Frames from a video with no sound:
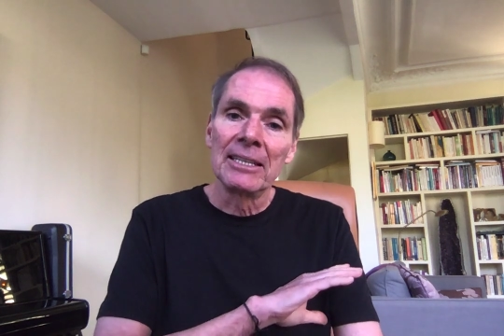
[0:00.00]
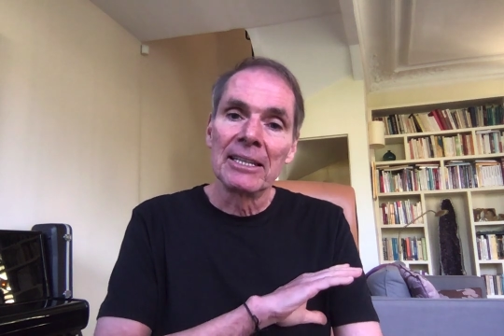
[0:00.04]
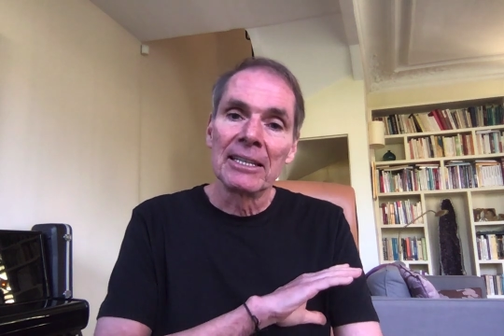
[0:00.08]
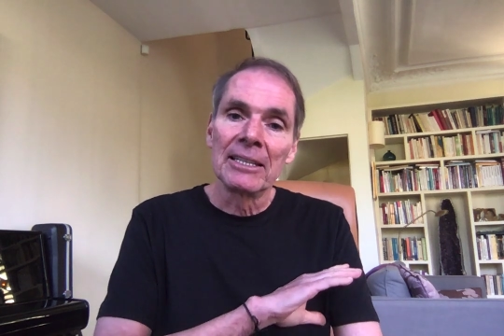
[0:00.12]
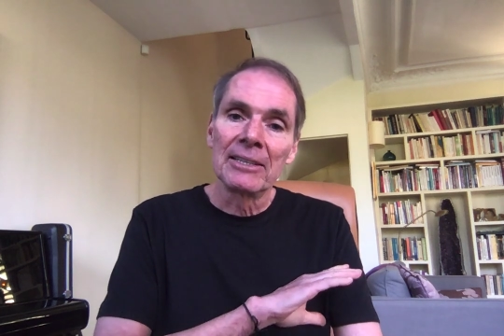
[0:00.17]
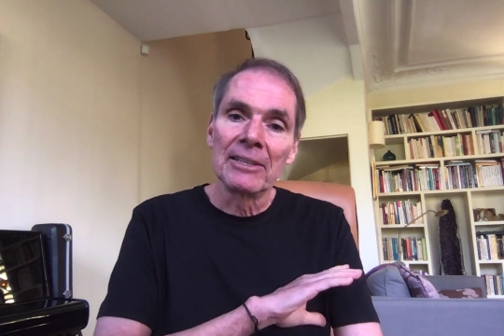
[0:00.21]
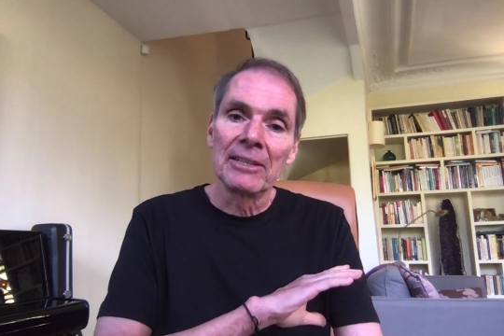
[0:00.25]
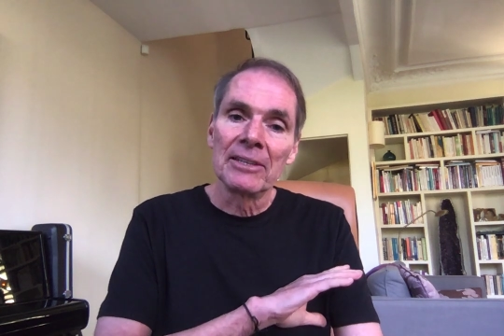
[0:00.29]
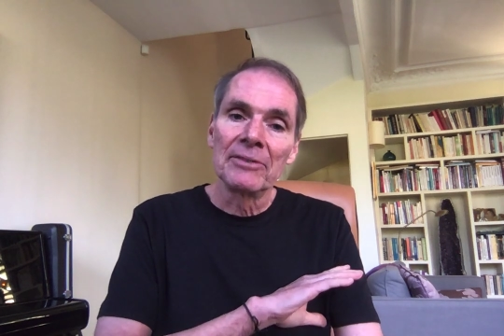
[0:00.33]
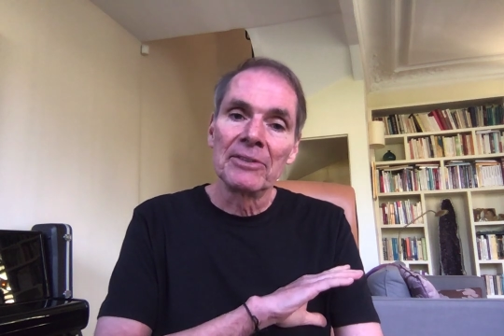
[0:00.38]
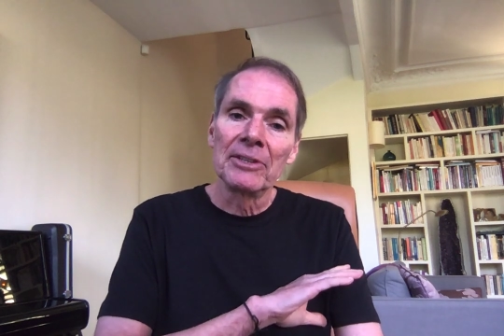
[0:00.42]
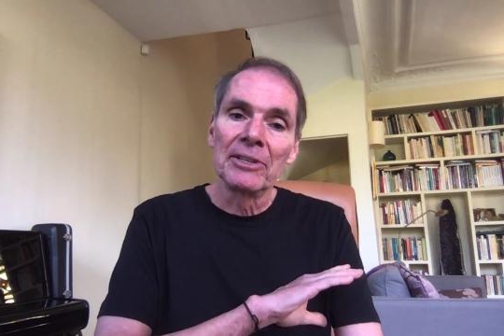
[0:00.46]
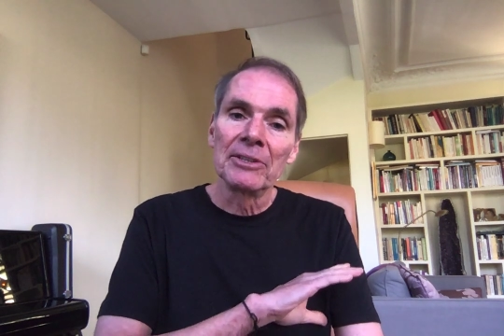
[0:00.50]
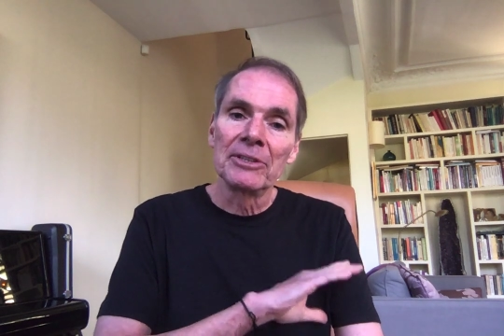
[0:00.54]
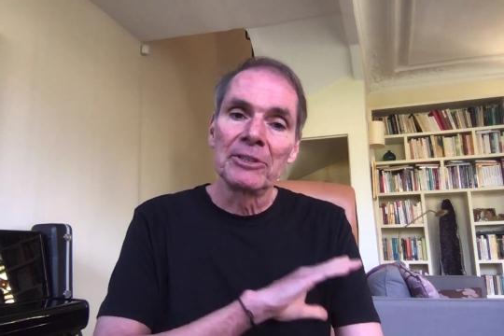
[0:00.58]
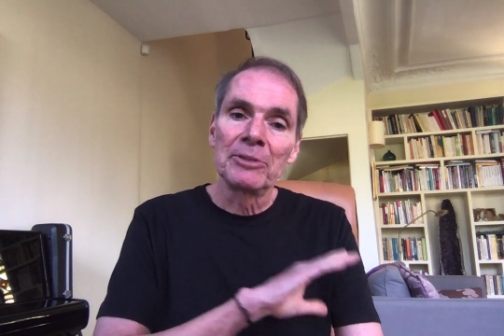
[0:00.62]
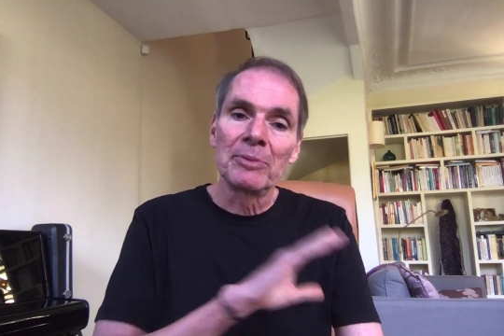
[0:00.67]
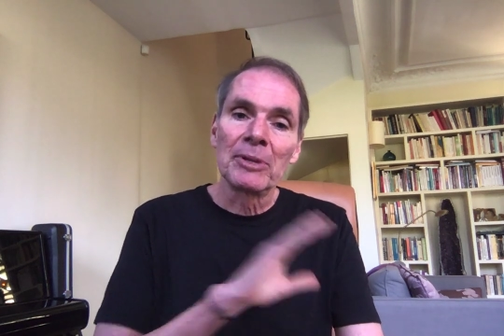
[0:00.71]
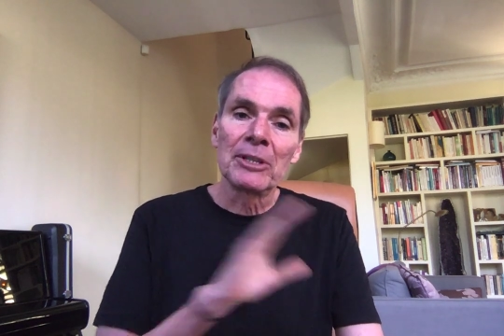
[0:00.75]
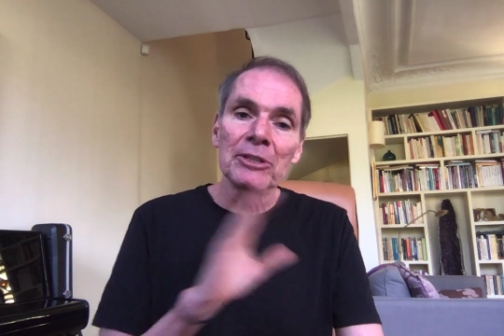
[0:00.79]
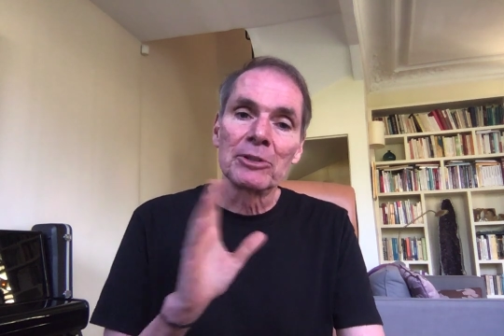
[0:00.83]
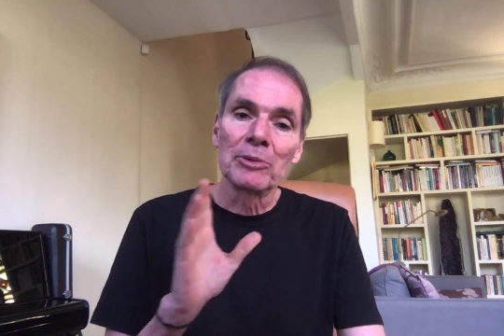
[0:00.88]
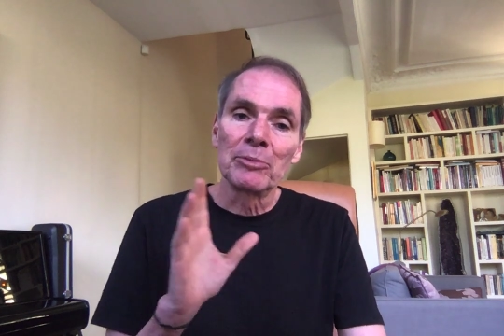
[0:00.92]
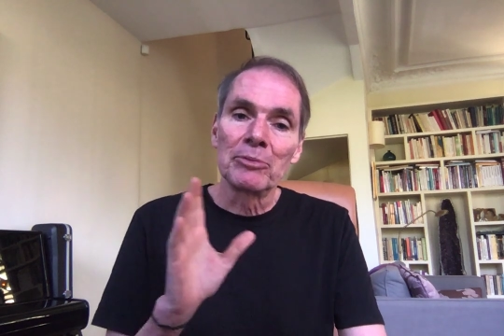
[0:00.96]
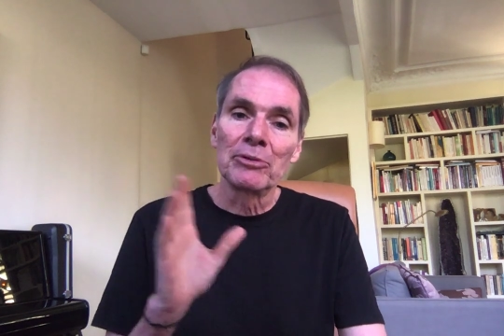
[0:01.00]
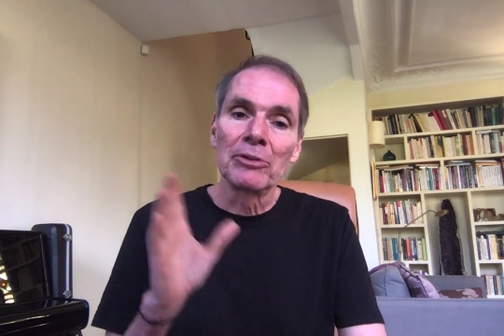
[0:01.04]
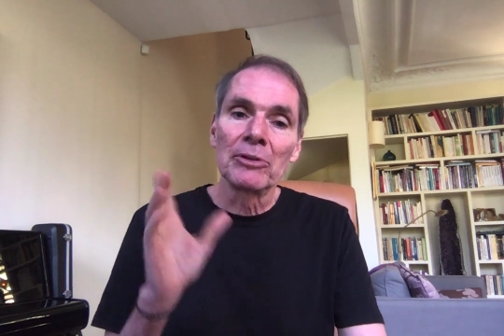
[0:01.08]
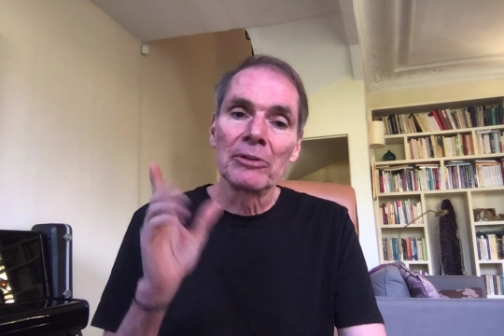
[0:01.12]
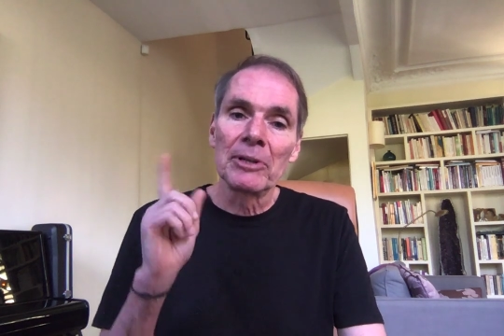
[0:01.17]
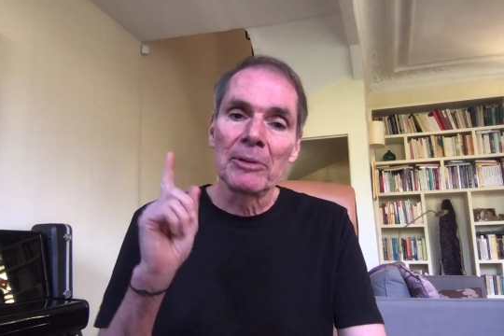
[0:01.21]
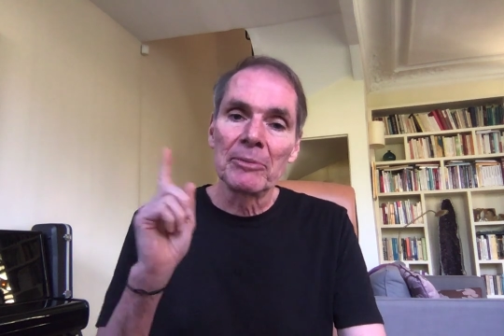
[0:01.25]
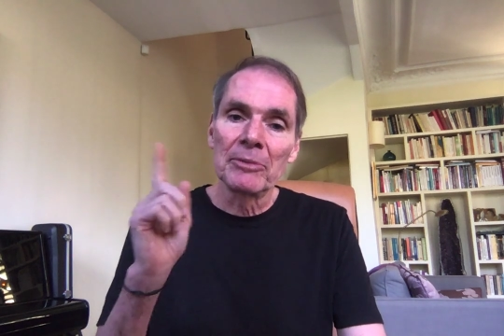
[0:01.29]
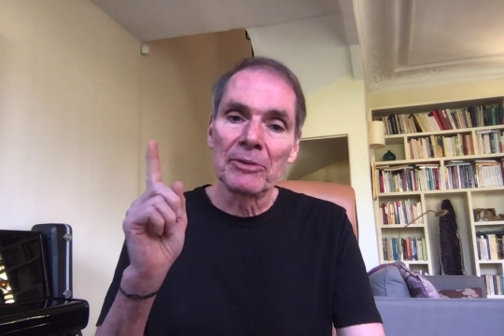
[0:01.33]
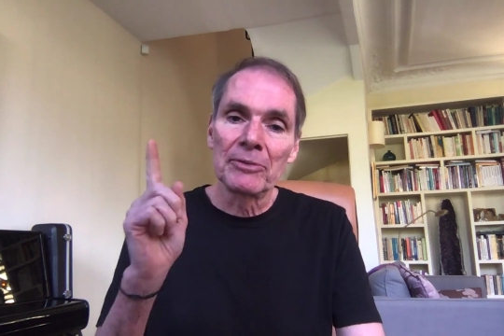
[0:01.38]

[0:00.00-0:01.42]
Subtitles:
a very special program.